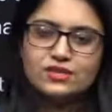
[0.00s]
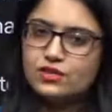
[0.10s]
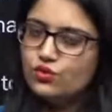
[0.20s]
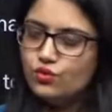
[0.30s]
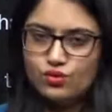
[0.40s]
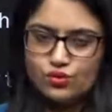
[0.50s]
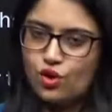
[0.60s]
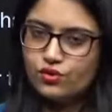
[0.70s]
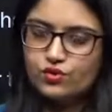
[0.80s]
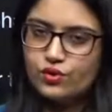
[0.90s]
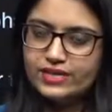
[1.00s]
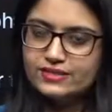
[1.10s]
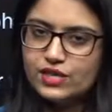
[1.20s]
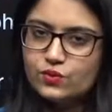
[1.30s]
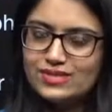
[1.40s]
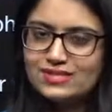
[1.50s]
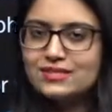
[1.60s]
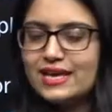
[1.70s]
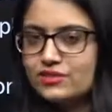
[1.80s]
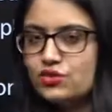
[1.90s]
are the non-coding sequences,
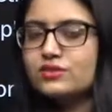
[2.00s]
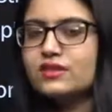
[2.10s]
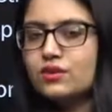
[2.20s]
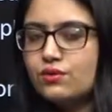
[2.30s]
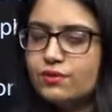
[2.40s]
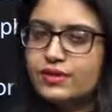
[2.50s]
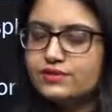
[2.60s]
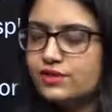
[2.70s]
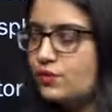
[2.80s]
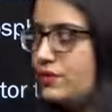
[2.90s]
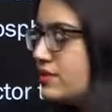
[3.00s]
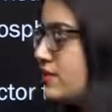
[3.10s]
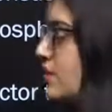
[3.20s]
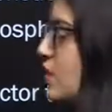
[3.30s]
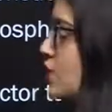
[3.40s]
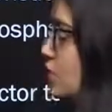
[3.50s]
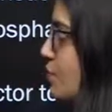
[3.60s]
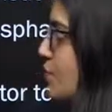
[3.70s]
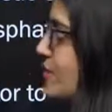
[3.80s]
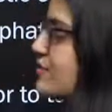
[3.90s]
exons are the coding sequences. So
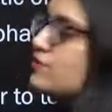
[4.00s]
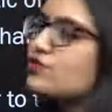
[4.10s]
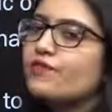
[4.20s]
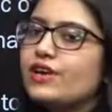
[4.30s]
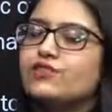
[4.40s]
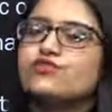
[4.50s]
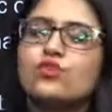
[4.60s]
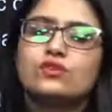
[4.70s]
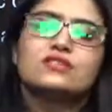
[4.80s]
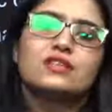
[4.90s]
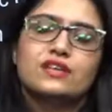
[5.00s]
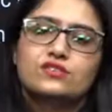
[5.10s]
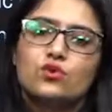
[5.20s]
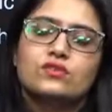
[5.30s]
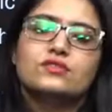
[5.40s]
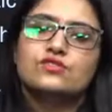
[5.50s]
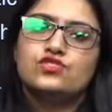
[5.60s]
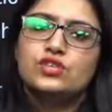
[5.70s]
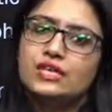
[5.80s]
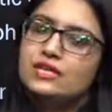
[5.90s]
presence of introns and exons in
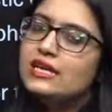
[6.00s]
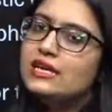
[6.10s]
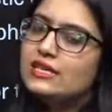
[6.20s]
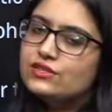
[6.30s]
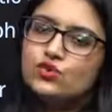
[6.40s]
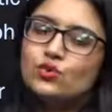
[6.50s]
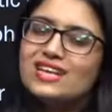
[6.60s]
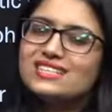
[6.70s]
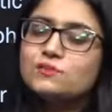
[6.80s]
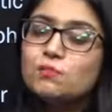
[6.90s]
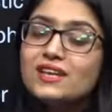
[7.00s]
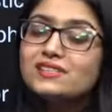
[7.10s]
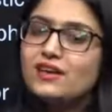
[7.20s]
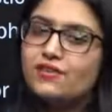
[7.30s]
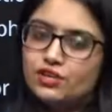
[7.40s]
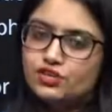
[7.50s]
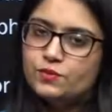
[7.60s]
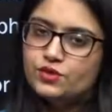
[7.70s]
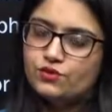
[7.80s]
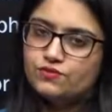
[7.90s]
gene is known as split
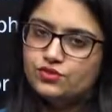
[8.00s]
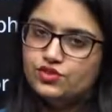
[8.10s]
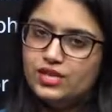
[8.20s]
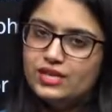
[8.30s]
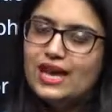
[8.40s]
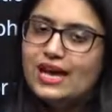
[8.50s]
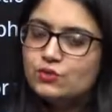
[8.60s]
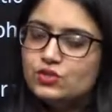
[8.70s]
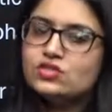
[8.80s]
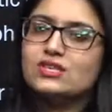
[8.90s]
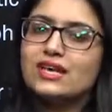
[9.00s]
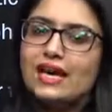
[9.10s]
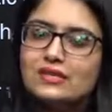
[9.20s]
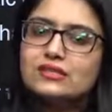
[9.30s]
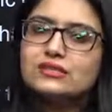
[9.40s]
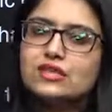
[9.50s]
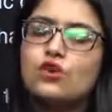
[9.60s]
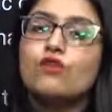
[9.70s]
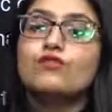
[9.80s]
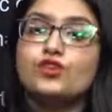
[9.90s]
arrangement of the gene, and which is a characteristic
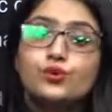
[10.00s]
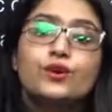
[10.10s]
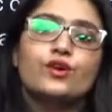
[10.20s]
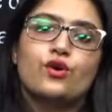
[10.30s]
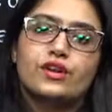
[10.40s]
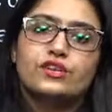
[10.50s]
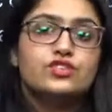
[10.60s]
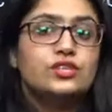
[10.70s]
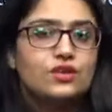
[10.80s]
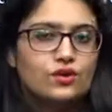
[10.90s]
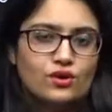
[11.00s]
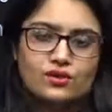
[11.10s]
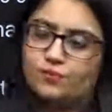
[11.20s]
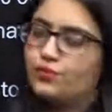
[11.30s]
of eukaryotic gene and not the